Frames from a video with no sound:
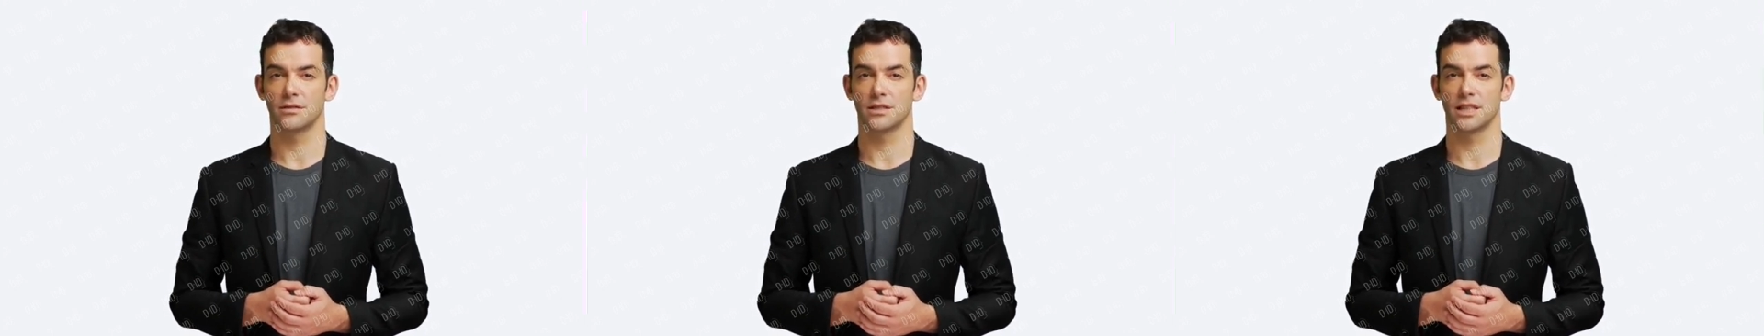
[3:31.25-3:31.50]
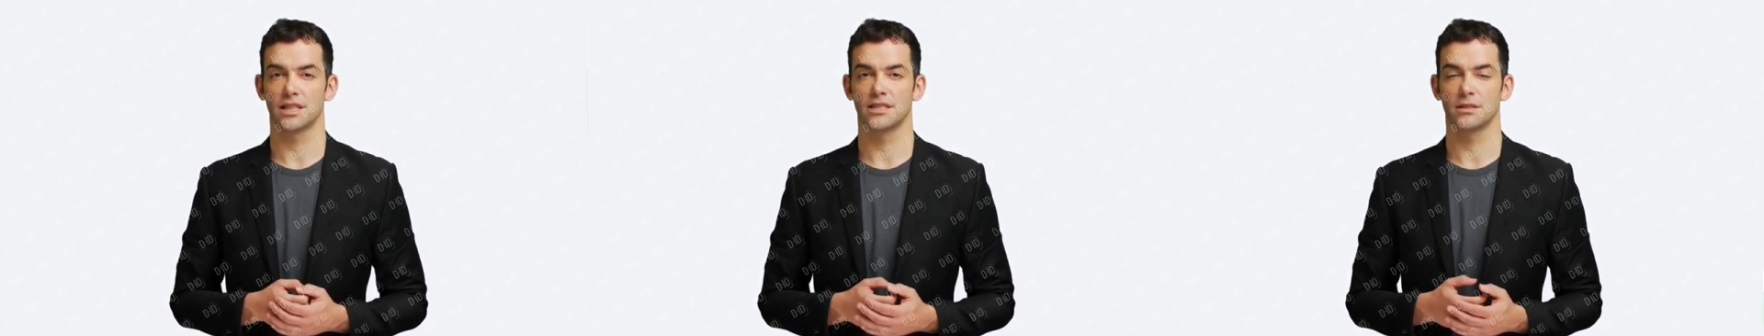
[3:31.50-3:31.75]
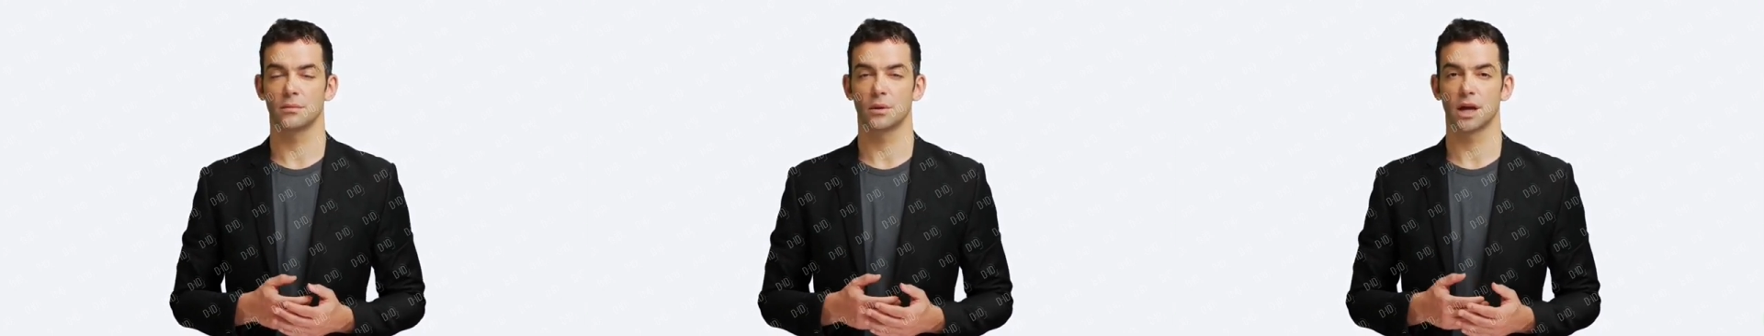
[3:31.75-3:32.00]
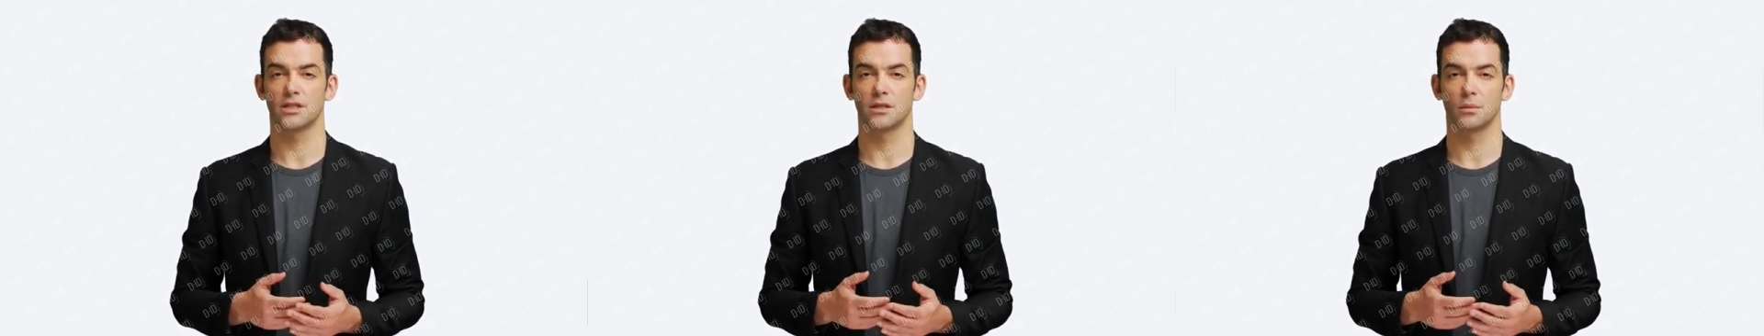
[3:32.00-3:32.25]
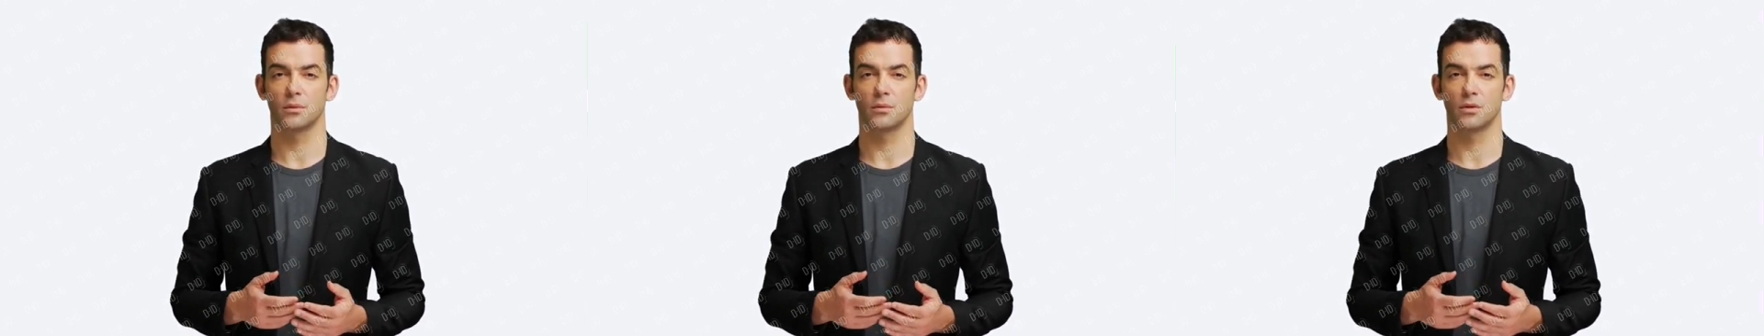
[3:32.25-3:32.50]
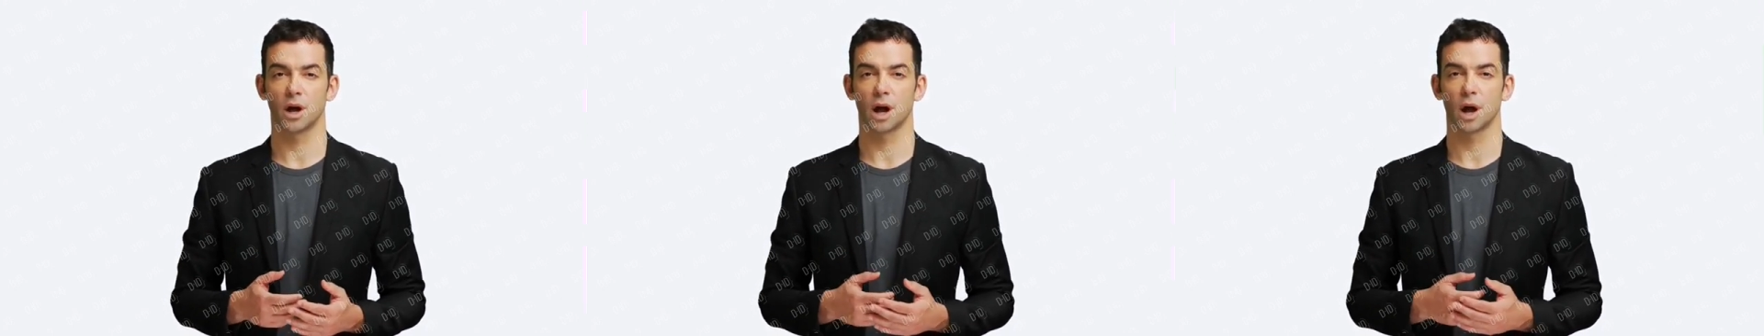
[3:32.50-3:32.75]
then it is impossible
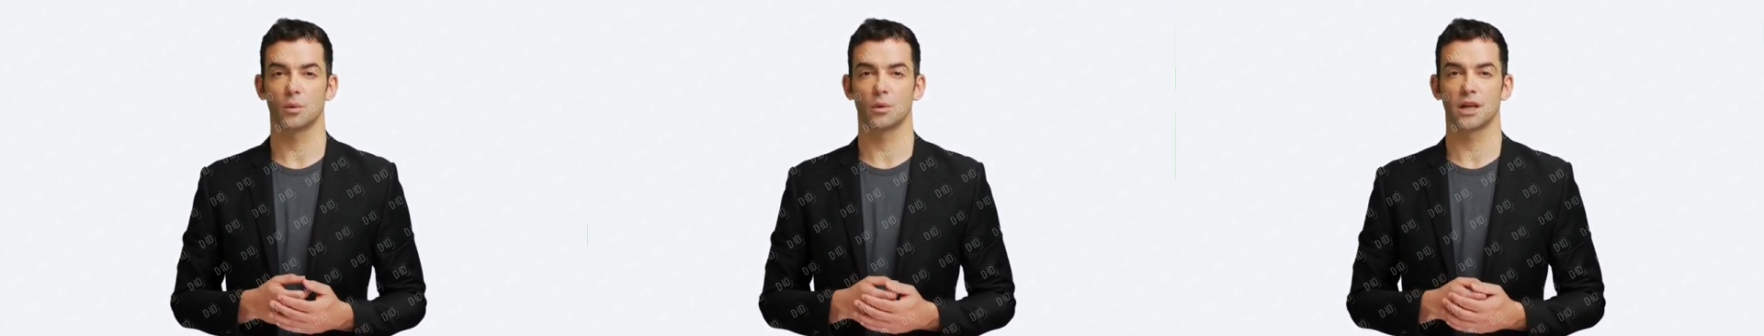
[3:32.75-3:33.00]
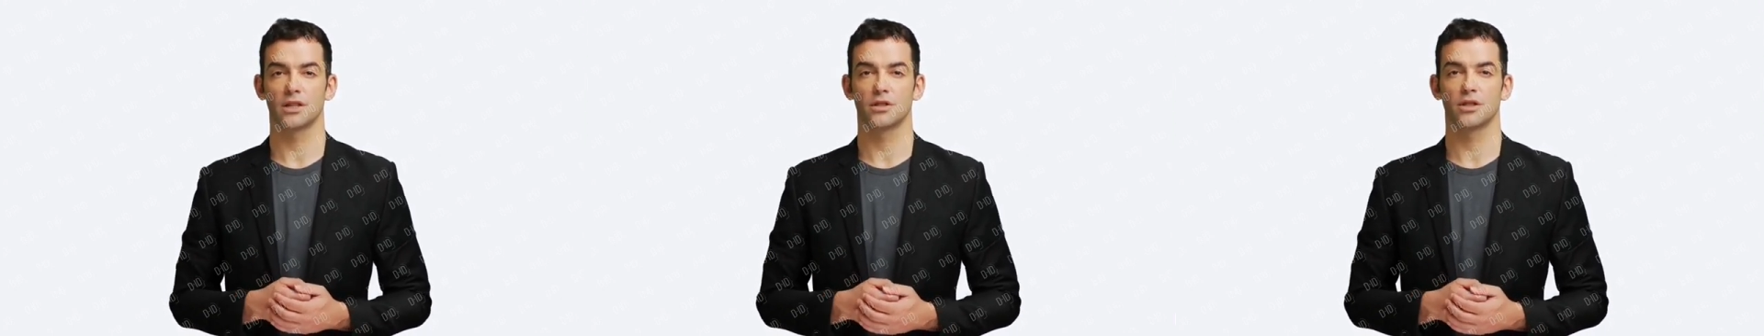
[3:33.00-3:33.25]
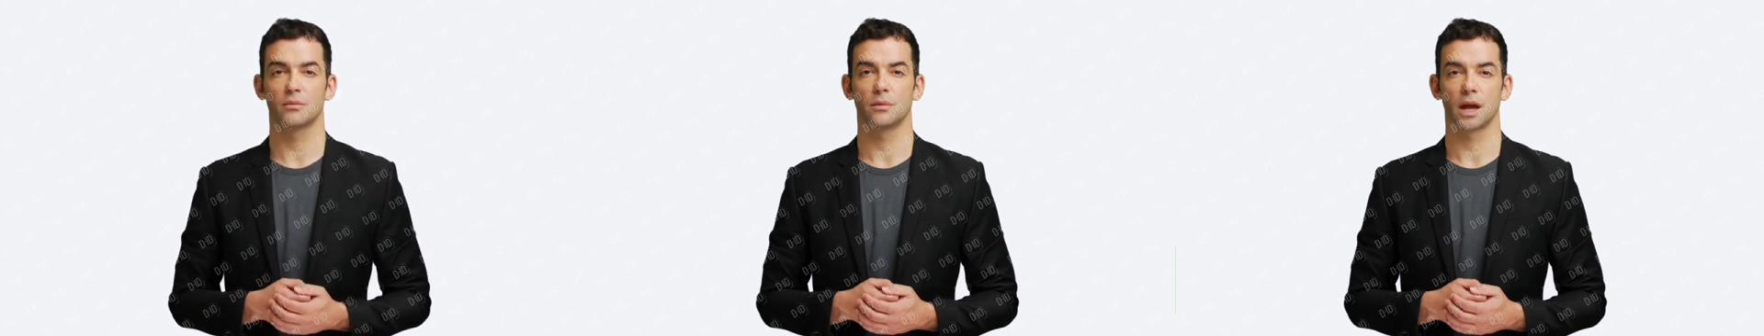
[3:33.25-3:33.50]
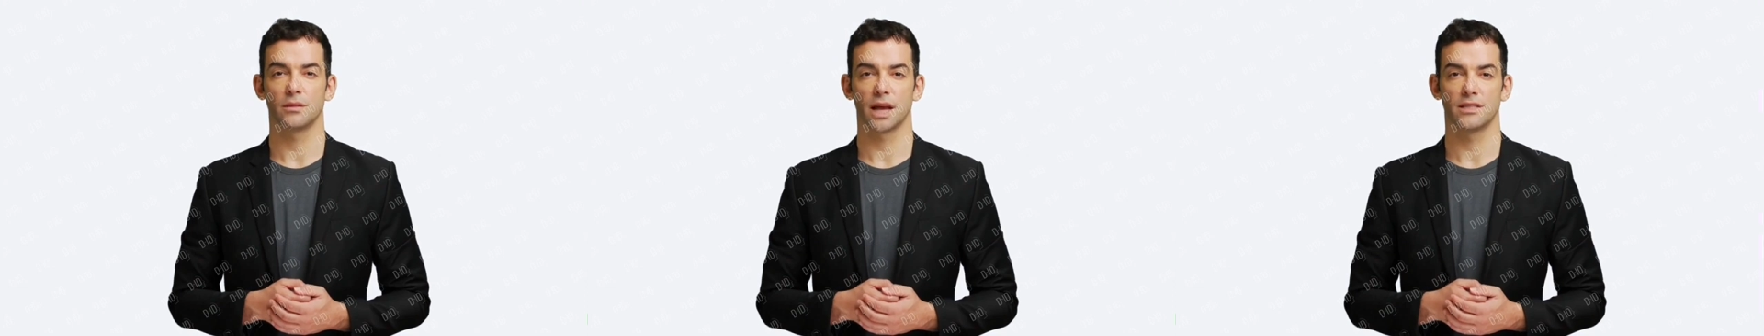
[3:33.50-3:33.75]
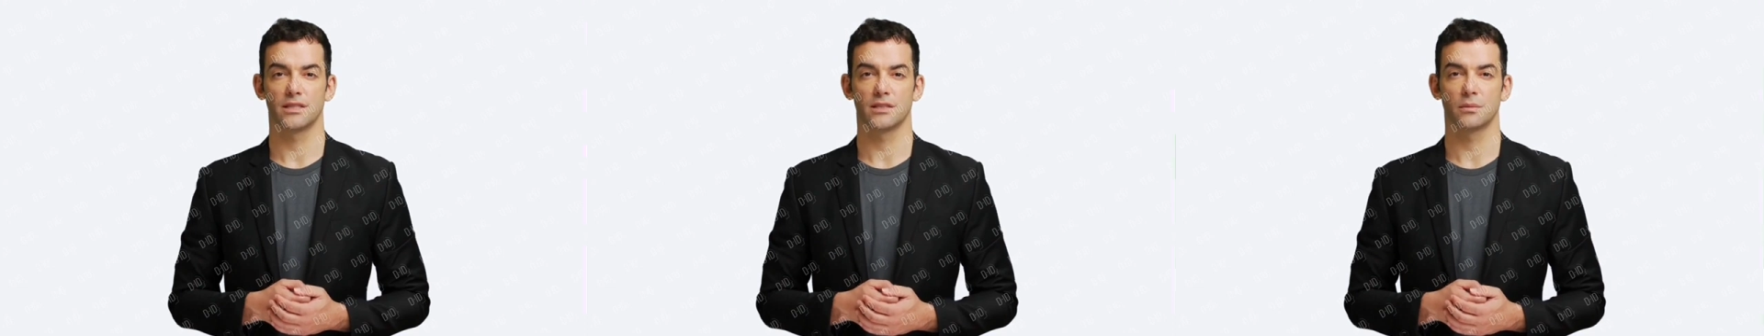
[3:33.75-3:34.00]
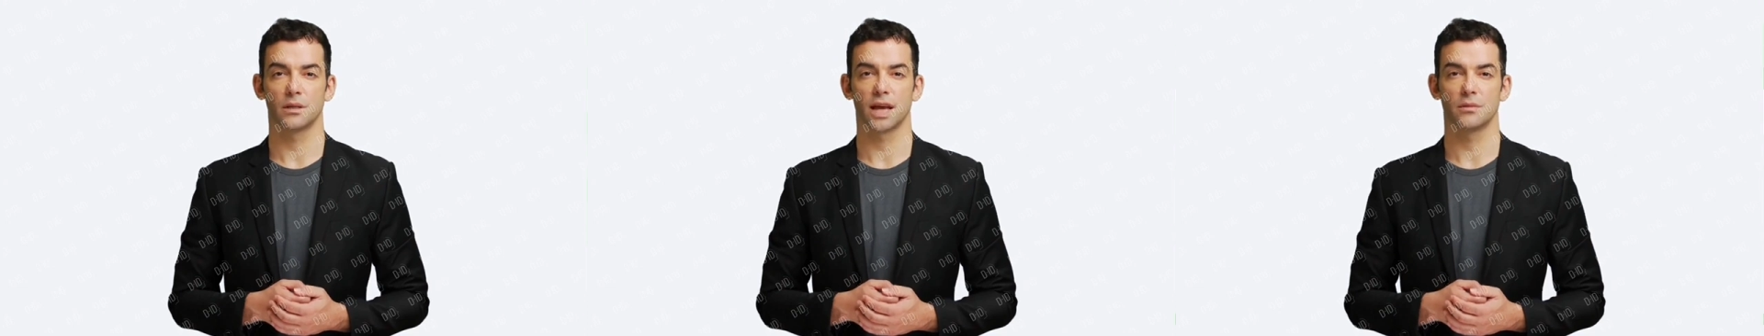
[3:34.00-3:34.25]
for the Hog Rider to bypass
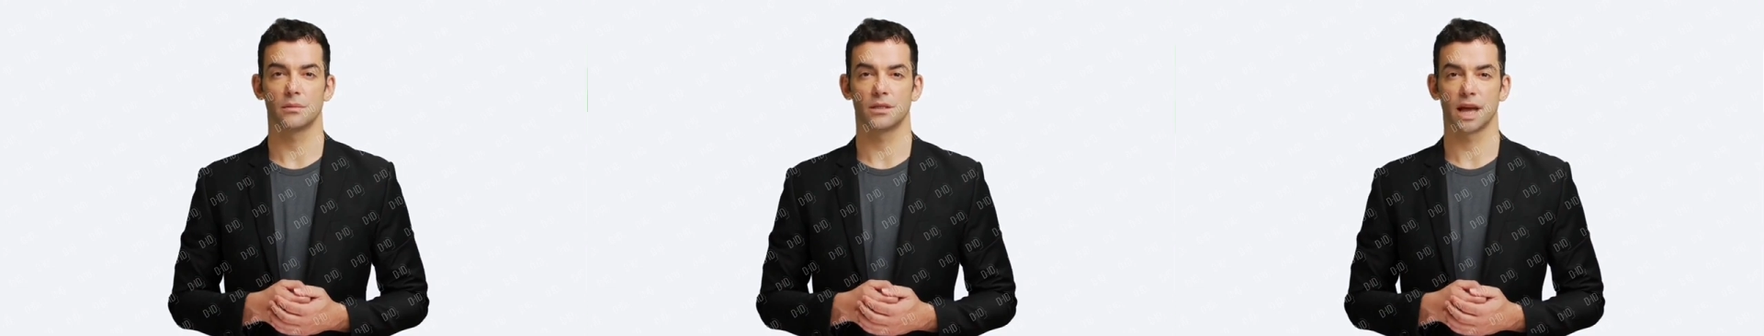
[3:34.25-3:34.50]
that placement,